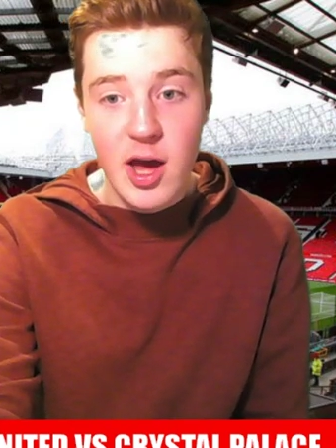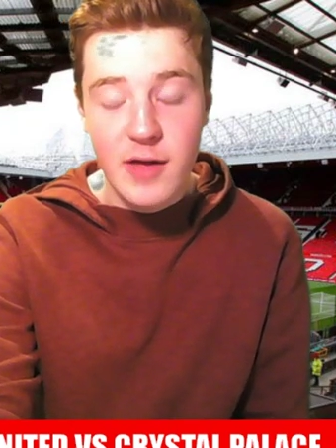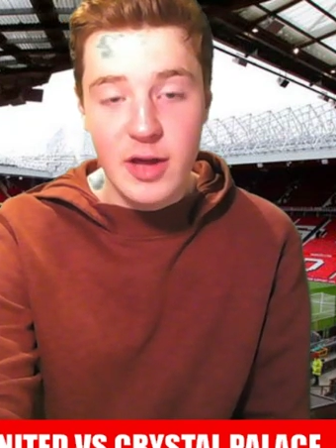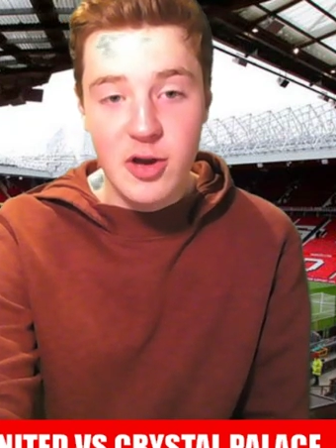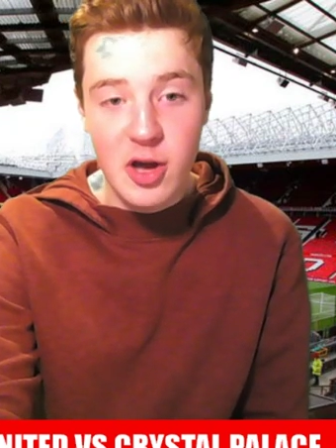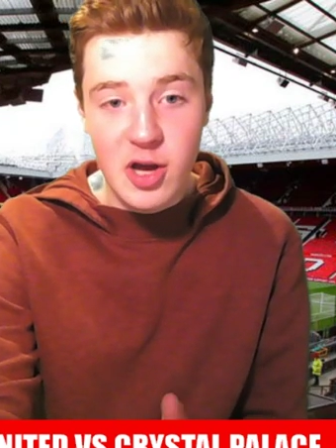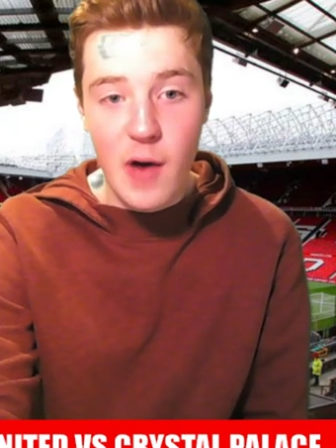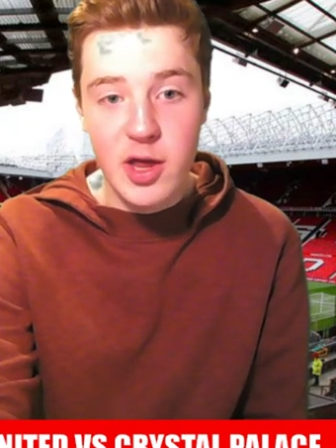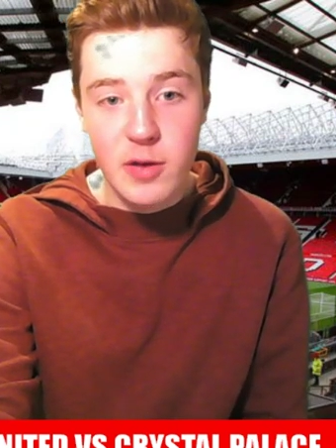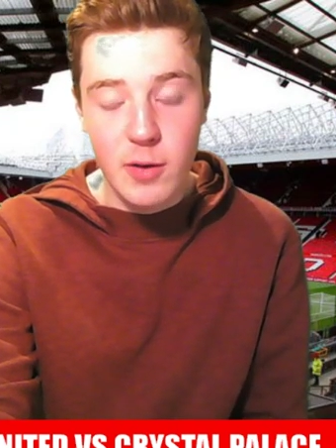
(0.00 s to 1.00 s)
then you can go
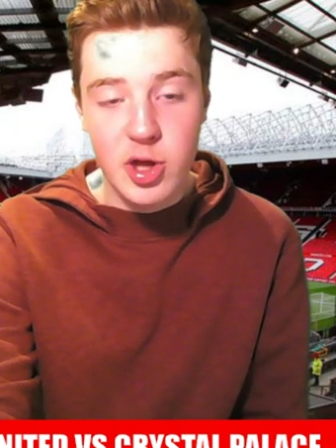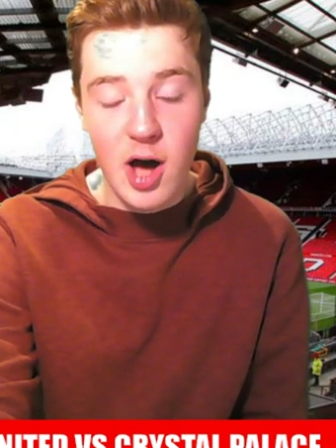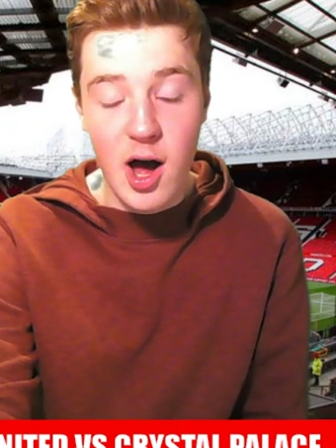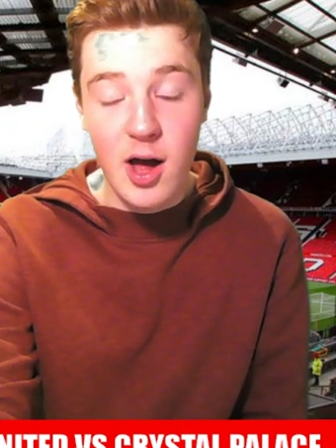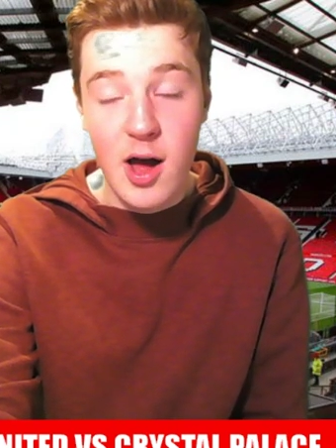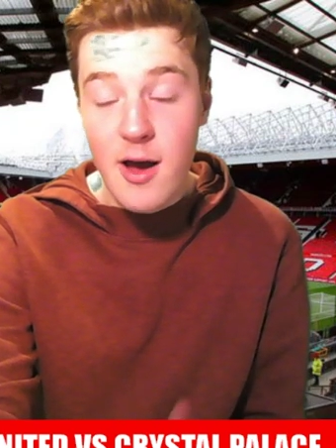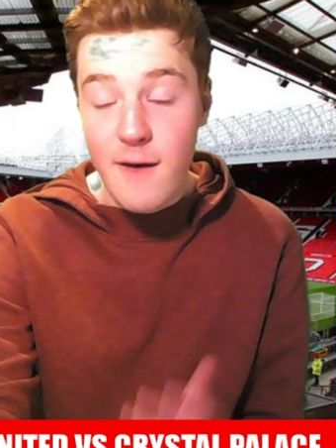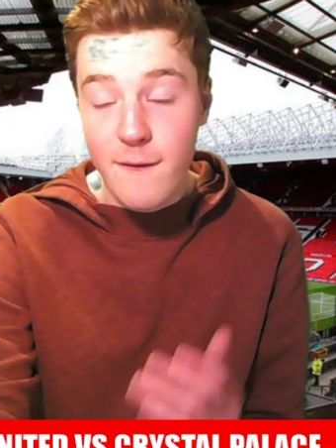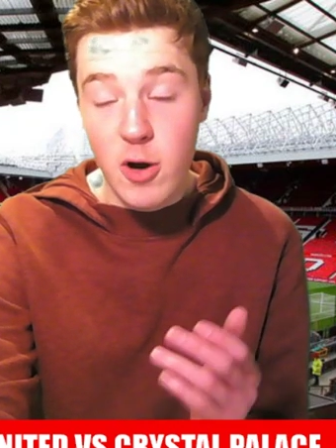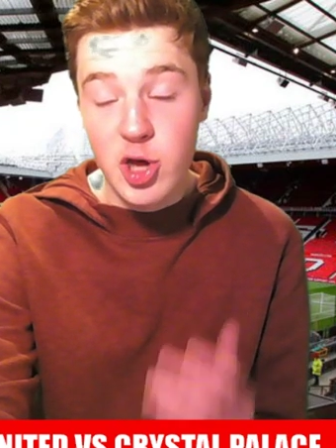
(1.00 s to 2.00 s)
into a
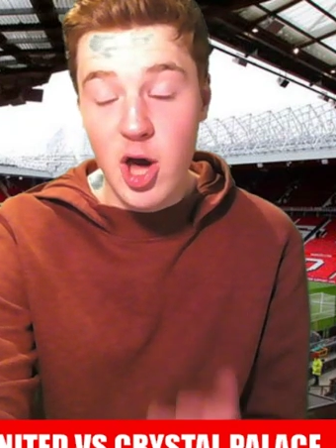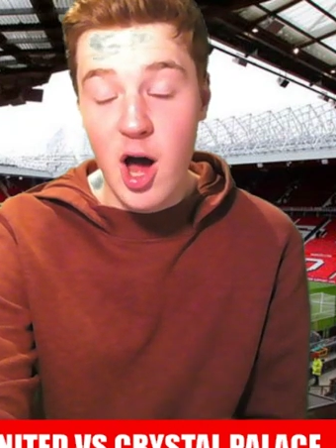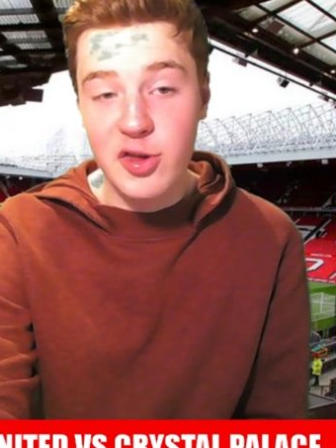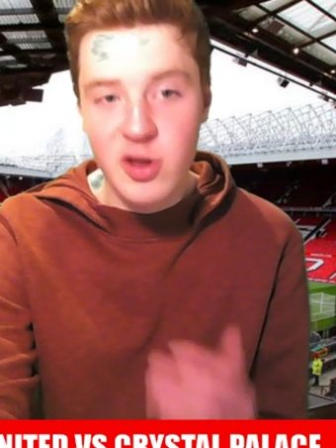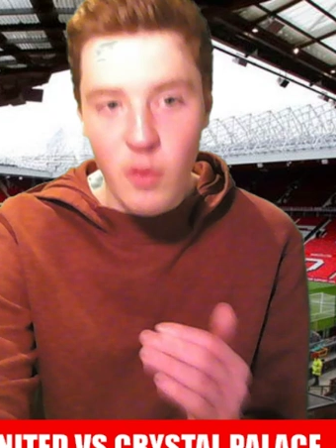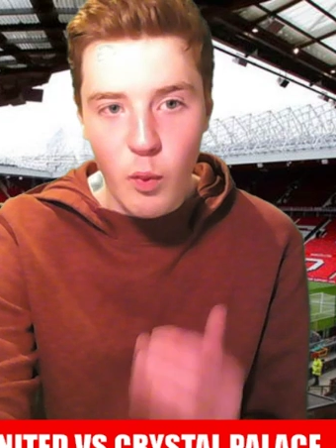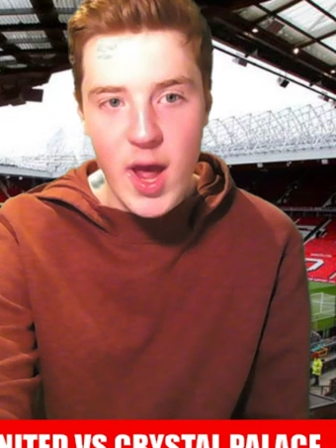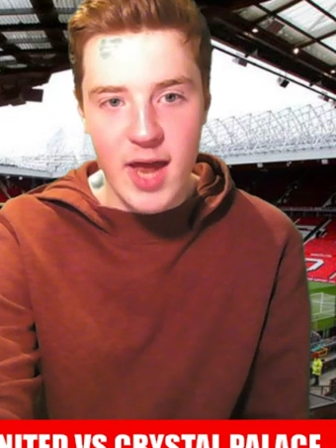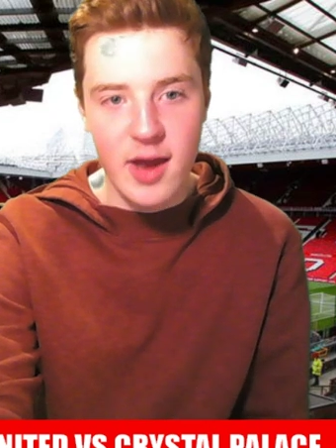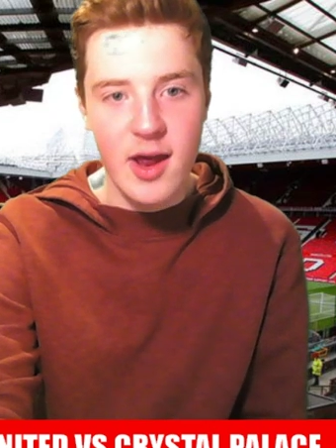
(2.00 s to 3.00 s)
chance to
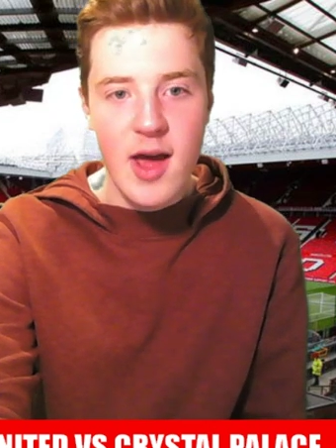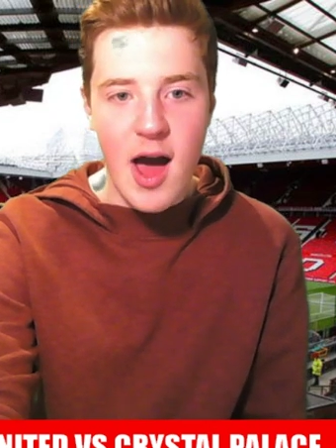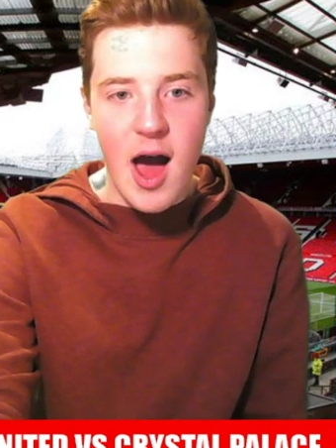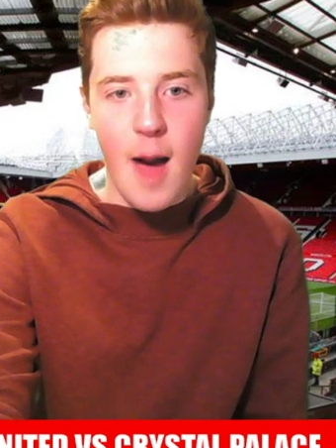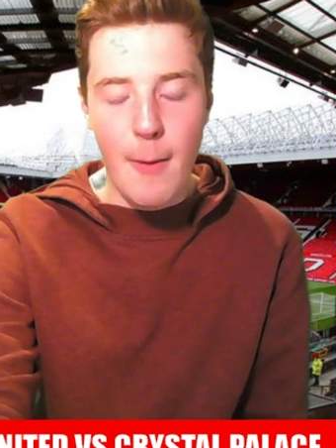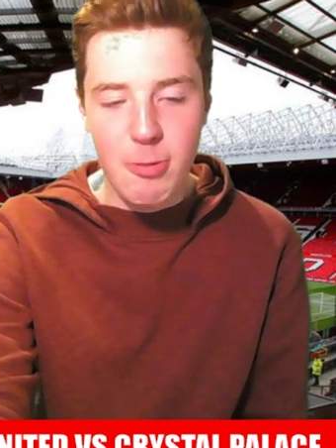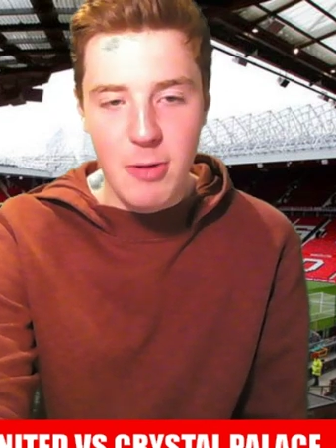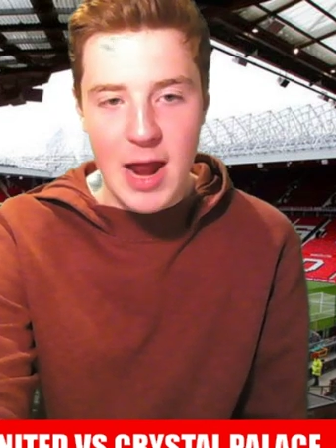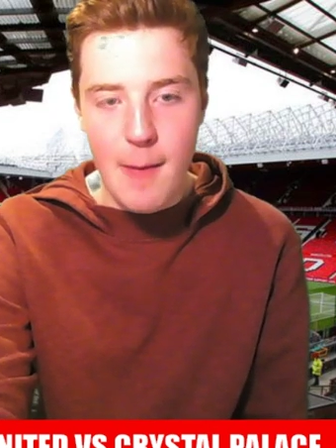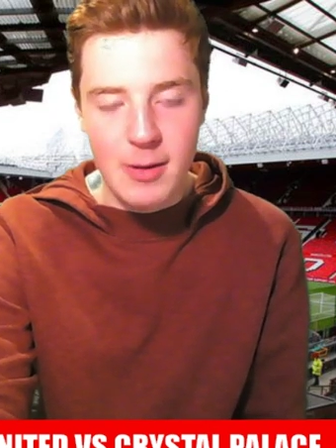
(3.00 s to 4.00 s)
win a
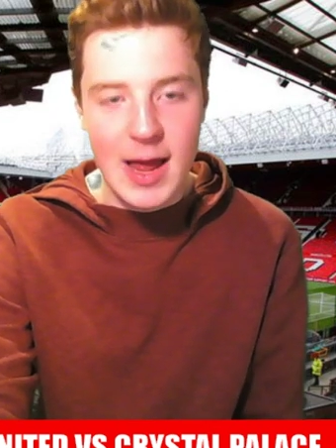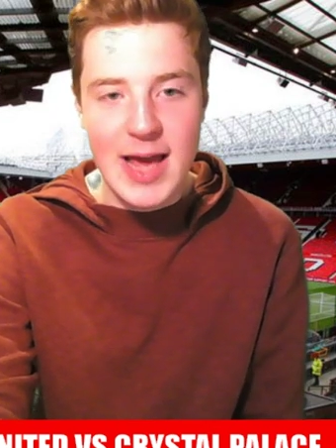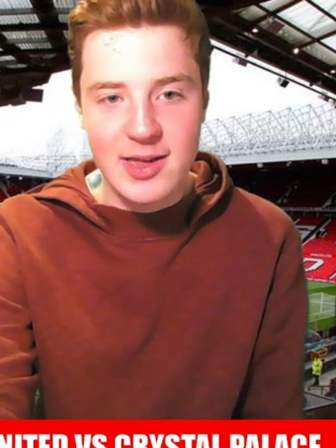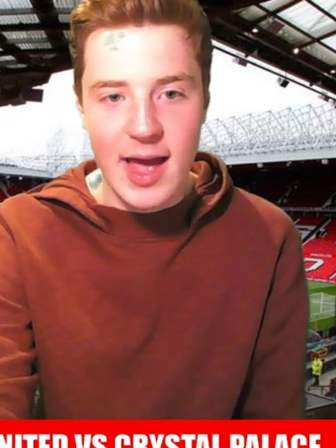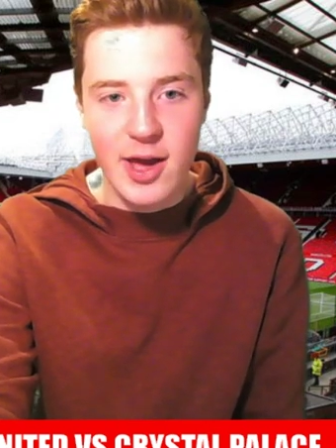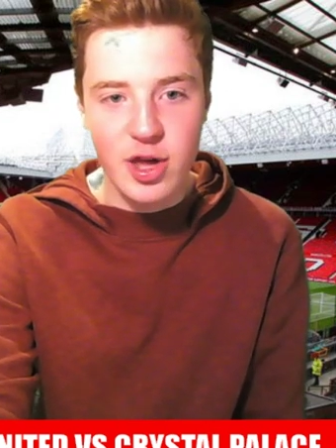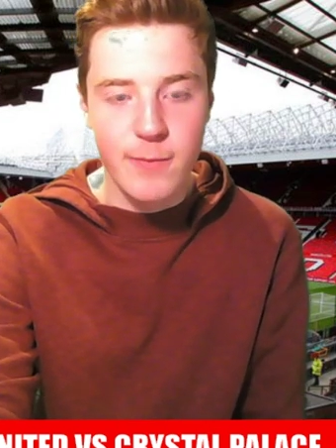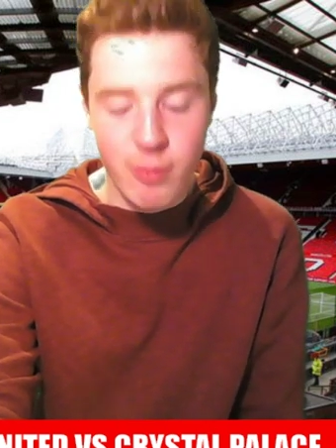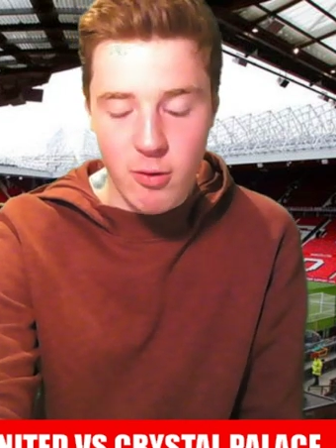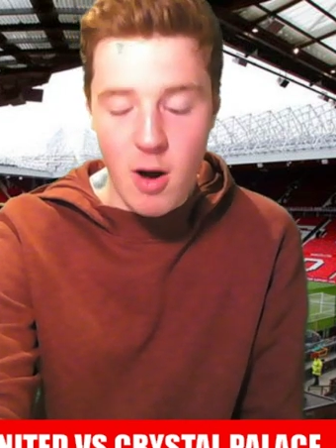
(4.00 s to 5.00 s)
PlayStation
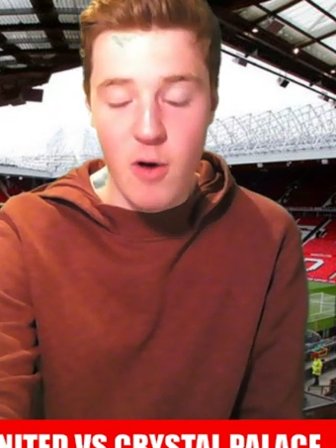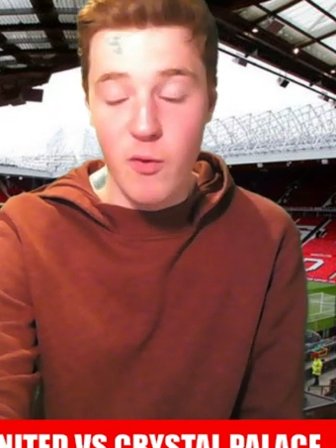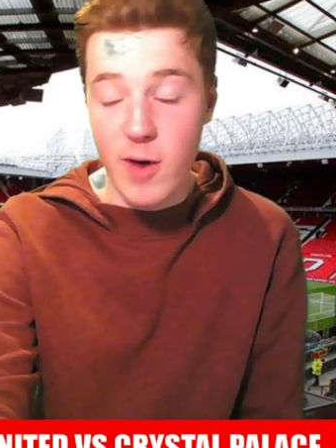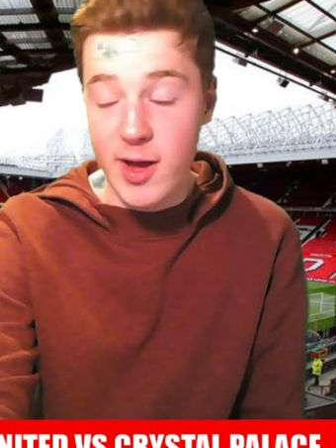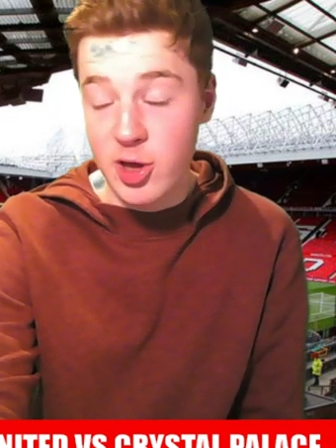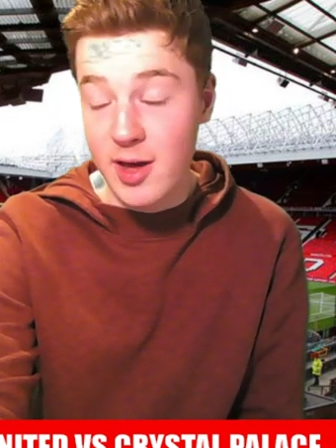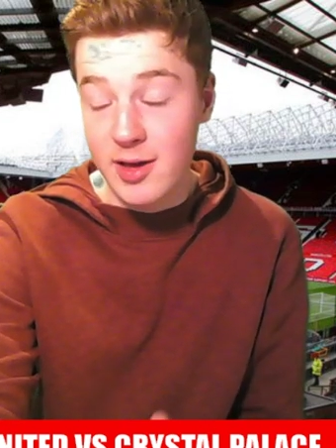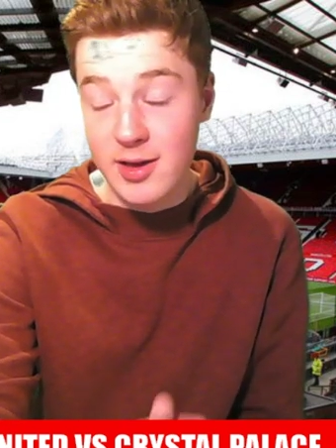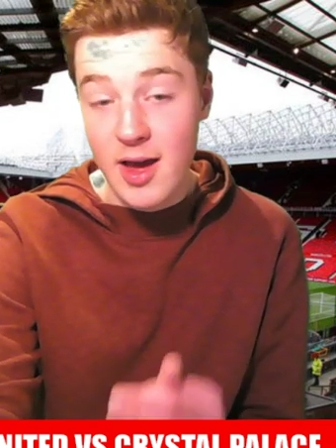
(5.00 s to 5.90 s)
Pro, which is